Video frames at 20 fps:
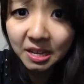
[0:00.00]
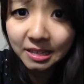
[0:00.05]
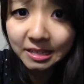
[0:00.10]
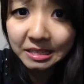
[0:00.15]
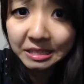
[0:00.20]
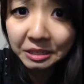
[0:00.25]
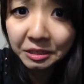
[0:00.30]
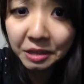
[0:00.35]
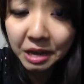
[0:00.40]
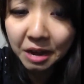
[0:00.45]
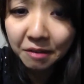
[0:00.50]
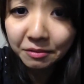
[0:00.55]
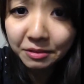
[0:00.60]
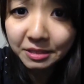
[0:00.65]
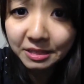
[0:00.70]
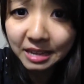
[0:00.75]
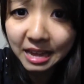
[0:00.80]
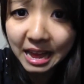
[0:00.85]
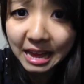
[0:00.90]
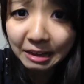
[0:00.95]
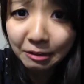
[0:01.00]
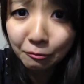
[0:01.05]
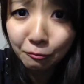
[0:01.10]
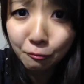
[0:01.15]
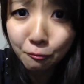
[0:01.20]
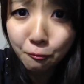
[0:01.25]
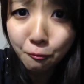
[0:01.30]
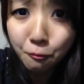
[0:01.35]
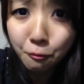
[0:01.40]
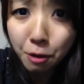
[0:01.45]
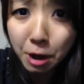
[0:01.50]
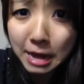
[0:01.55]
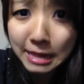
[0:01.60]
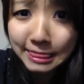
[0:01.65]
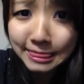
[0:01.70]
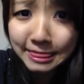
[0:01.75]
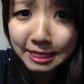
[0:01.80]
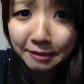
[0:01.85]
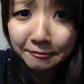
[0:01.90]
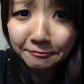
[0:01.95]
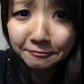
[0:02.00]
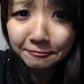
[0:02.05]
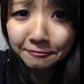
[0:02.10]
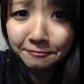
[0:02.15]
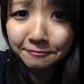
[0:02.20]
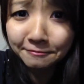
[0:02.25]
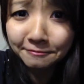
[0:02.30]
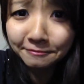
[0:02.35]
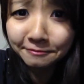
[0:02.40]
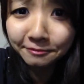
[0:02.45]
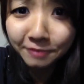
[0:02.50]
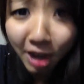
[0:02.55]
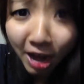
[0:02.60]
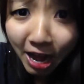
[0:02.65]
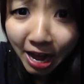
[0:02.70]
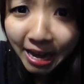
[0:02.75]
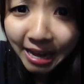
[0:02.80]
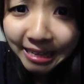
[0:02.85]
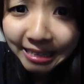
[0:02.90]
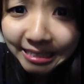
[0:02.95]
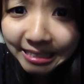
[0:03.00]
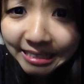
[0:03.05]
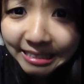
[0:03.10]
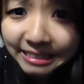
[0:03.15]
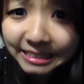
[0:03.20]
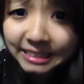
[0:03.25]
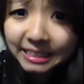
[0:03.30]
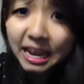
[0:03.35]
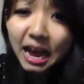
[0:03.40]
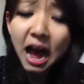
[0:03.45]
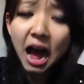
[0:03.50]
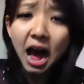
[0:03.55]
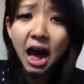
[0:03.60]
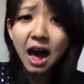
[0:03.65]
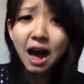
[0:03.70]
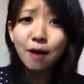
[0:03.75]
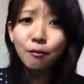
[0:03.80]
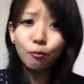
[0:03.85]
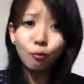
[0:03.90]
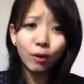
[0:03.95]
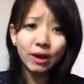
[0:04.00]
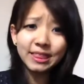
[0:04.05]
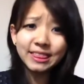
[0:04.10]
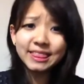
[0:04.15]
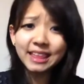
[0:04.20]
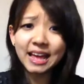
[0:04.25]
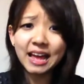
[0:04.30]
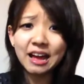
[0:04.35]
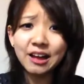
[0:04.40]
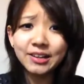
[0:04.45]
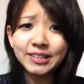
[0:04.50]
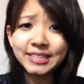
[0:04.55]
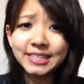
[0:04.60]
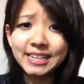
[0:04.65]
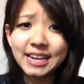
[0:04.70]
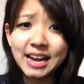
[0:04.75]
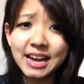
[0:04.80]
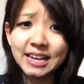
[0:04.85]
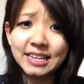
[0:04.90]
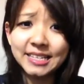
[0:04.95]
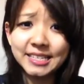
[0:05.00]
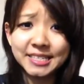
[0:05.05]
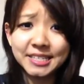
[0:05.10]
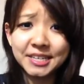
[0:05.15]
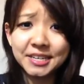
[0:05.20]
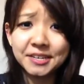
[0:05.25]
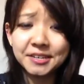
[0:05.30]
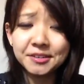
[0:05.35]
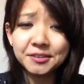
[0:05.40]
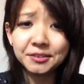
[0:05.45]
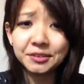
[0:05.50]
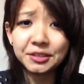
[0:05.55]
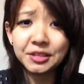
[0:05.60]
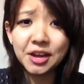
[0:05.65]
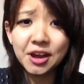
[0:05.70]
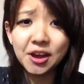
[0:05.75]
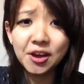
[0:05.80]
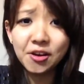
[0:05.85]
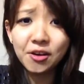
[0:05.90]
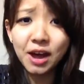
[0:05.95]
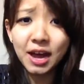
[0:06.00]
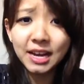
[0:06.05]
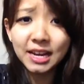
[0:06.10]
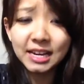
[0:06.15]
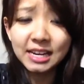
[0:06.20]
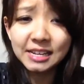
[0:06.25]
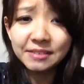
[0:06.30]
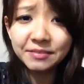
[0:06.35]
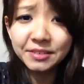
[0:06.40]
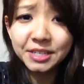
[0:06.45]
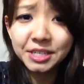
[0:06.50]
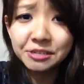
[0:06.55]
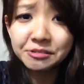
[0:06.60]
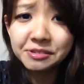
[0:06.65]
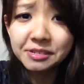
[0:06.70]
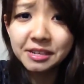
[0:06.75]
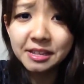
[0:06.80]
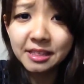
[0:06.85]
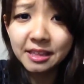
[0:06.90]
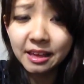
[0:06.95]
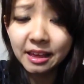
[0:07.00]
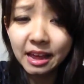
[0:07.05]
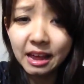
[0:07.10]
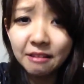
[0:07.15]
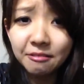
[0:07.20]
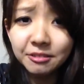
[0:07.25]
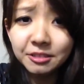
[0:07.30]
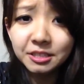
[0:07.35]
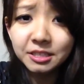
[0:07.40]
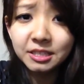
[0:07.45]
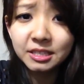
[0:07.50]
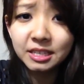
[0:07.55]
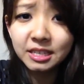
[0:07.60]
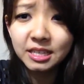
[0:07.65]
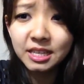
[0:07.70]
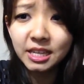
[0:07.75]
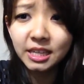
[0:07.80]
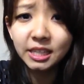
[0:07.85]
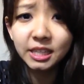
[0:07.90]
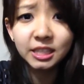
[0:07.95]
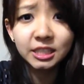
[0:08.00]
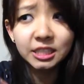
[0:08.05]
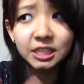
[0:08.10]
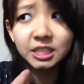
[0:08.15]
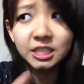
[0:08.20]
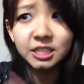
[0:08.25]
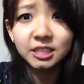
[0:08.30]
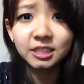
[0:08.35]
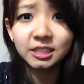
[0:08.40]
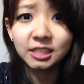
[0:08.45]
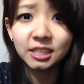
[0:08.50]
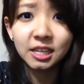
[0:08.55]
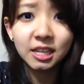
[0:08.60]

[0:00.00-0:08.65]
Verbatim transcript: So I was like, what the fuck? What the hell did I do? You know, I didn't even do anything. I was just in there teaching